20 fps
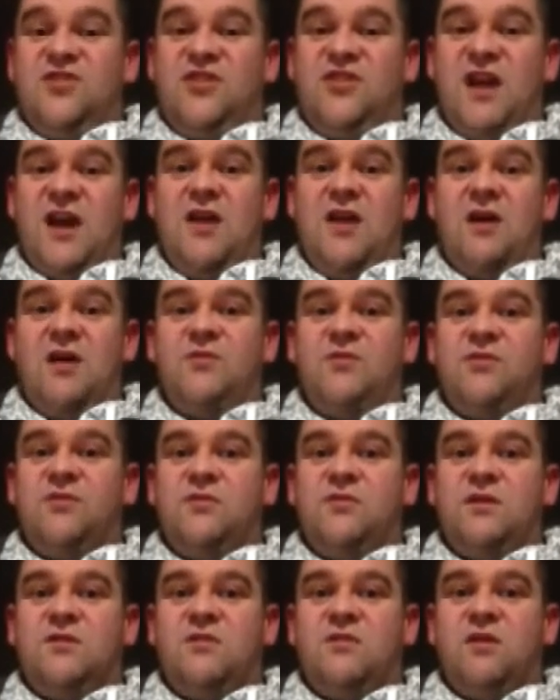David,
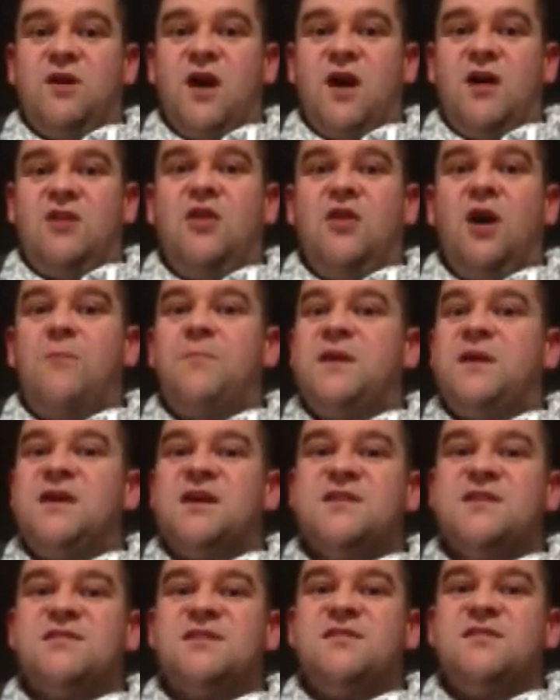it doesn't happen.
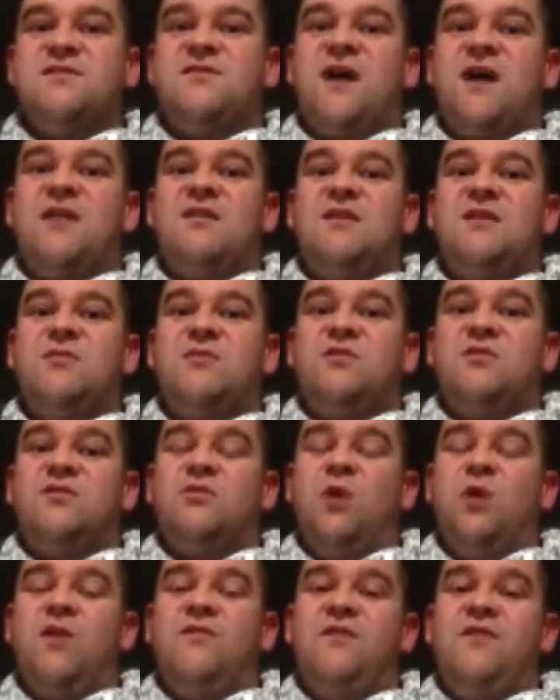Let me tell
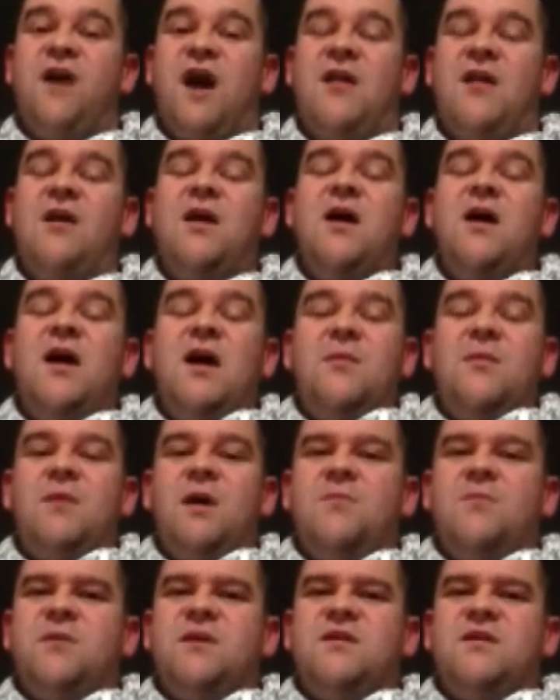you.
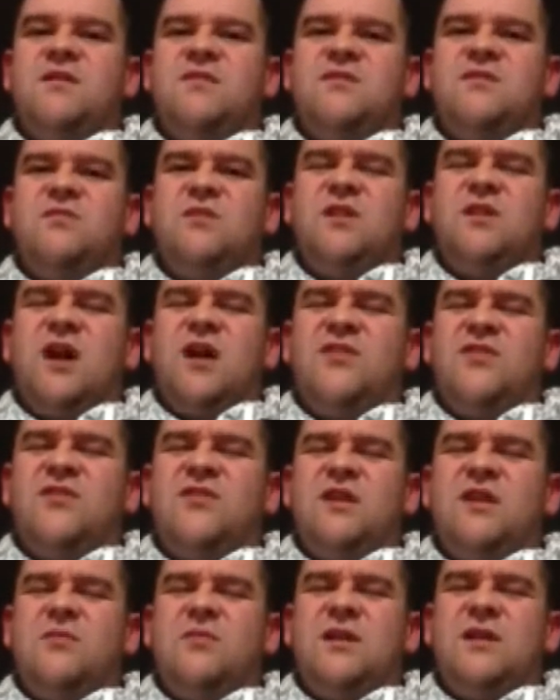I just
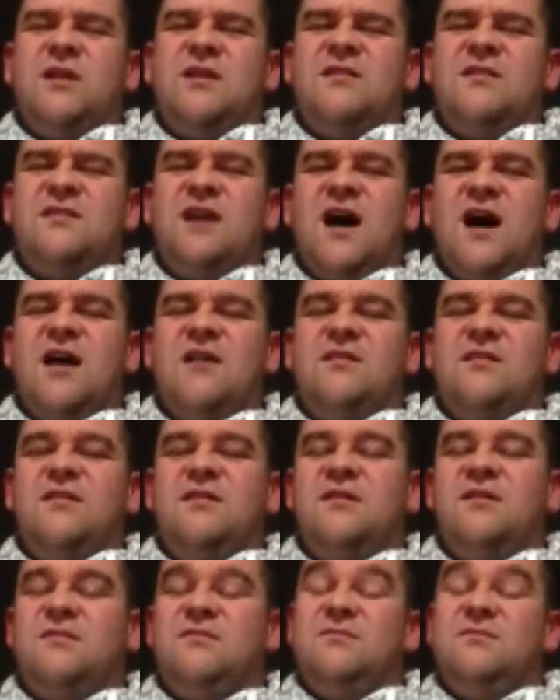compare that to what
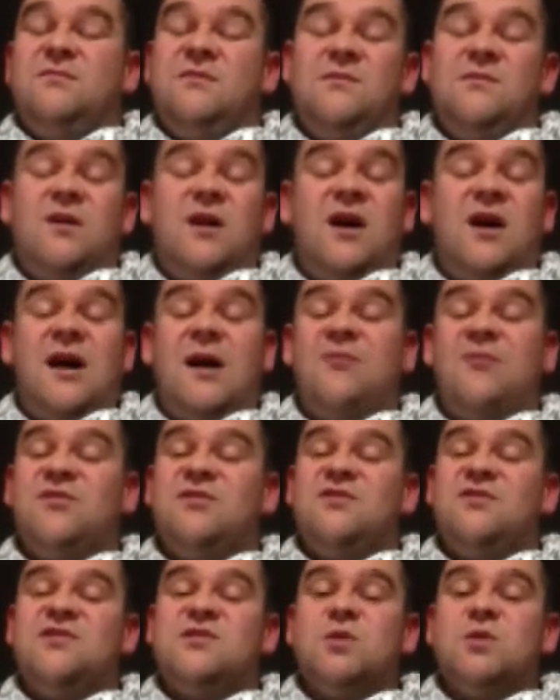happened once in
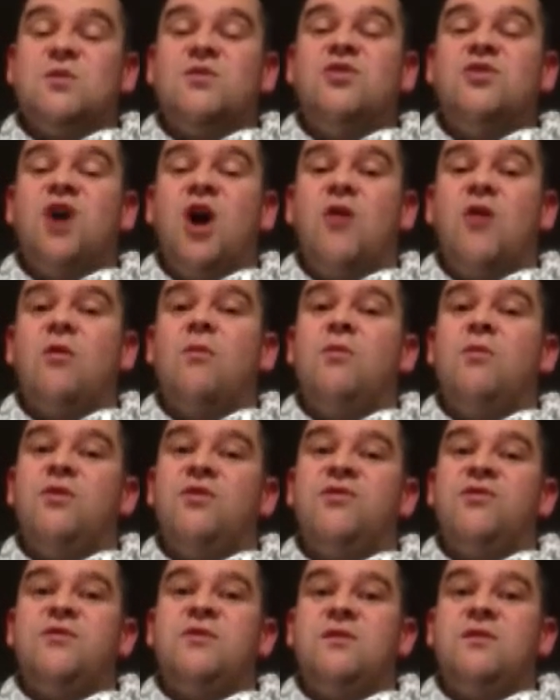'94 when
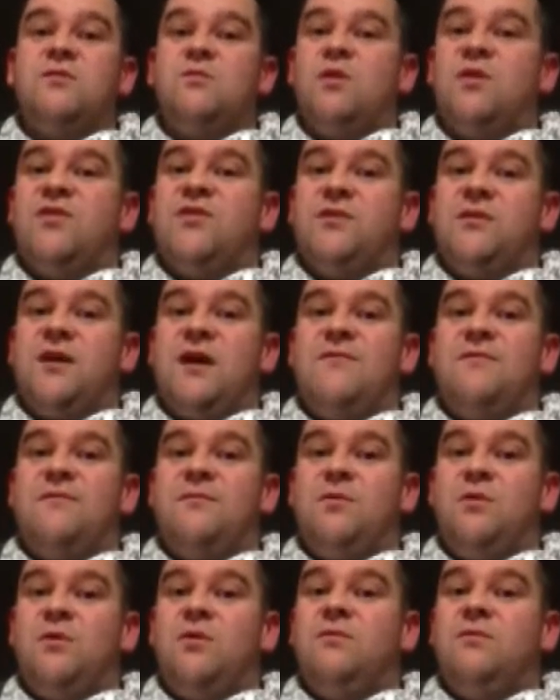Tim Henman played a doubles
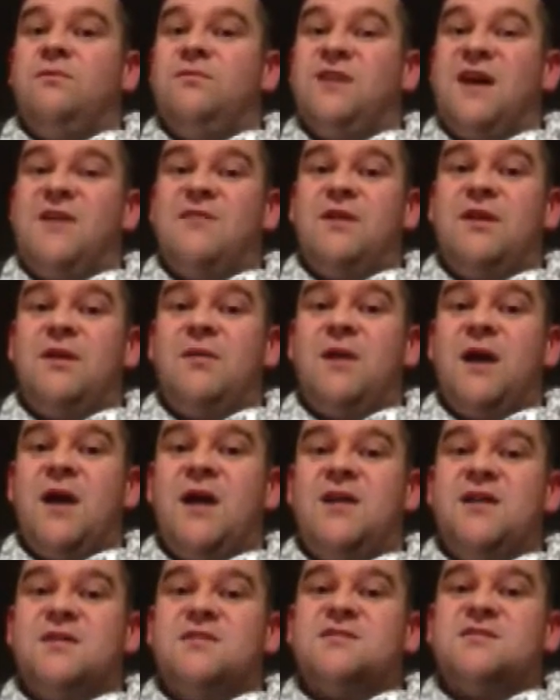match, and I
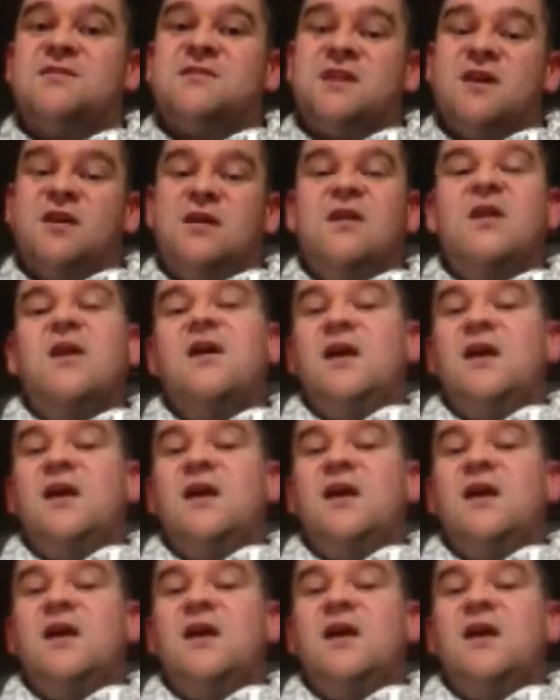think he